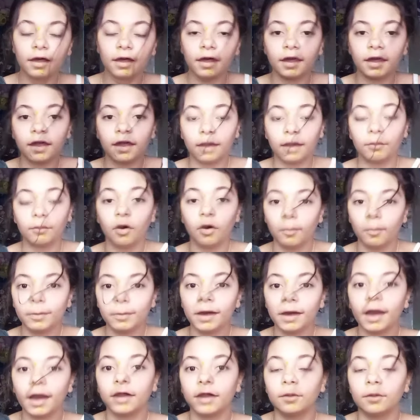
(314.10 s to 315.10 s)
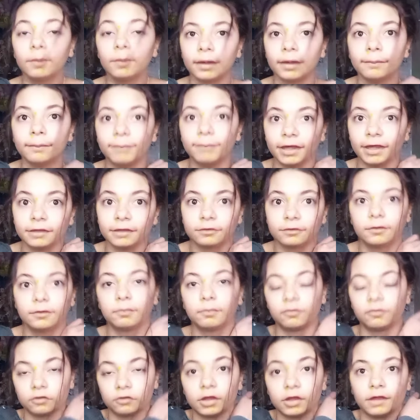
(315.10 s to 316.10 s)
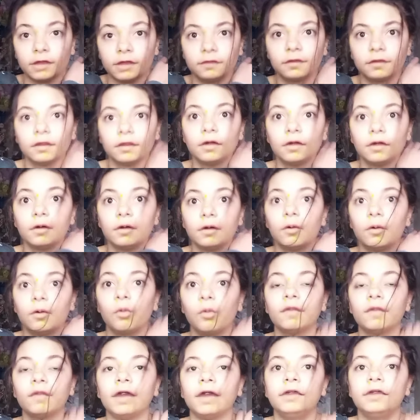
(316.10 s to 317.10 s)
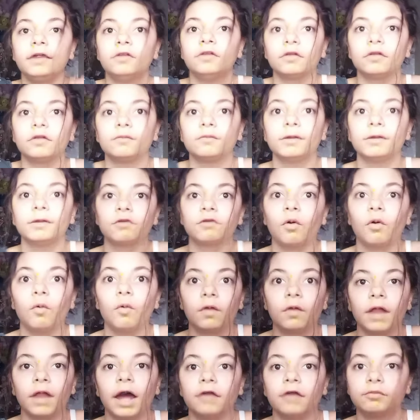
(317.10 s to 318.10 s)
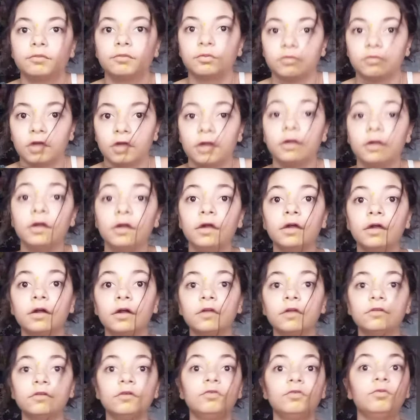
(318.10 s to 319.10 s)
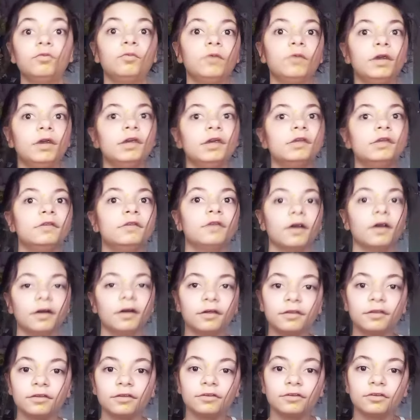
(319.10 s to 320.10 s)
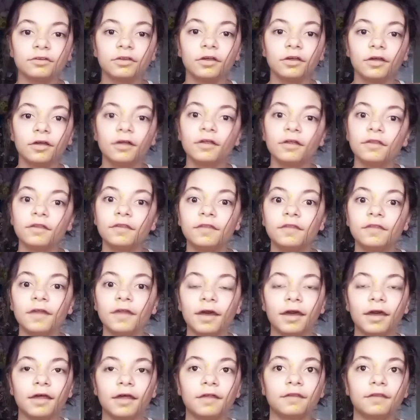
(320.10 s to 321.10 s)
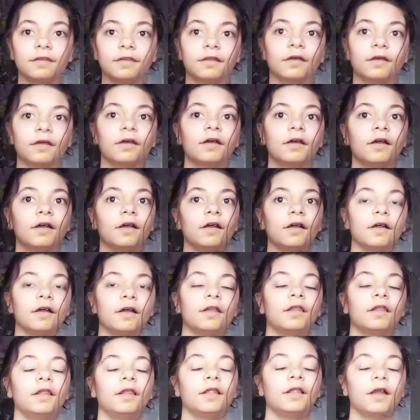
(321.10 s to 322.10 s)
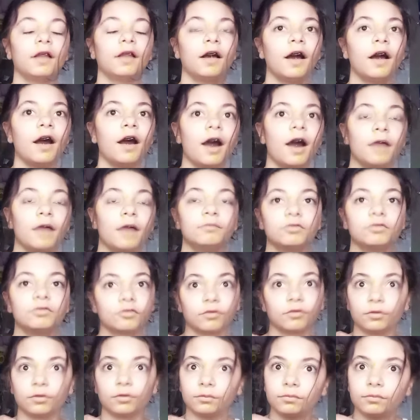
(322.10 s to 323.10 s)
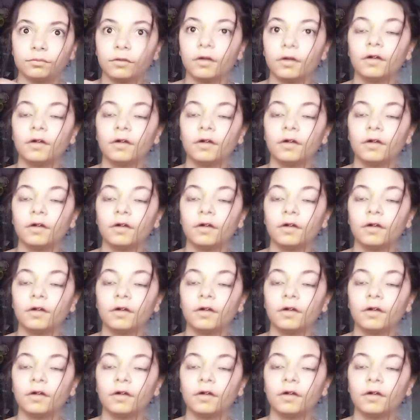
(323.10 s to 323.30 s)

and I'm hoping I don't get picked to present, or that he doesn't make the whole class present. Because if he does, then I'm screwed.